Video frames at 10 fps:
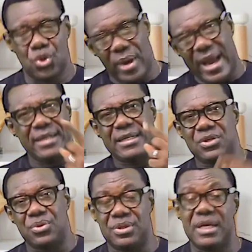You enter
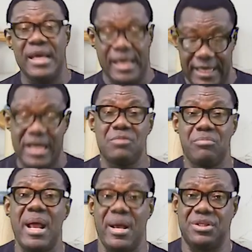today
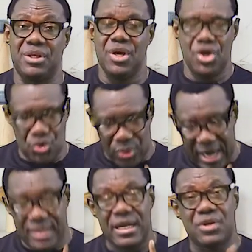again blessed. You
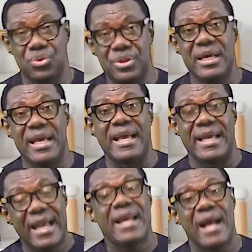enter today
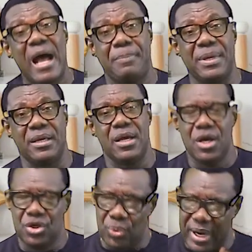again happy.
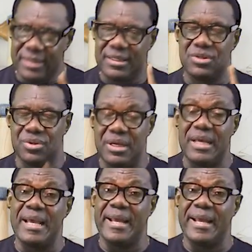You enter today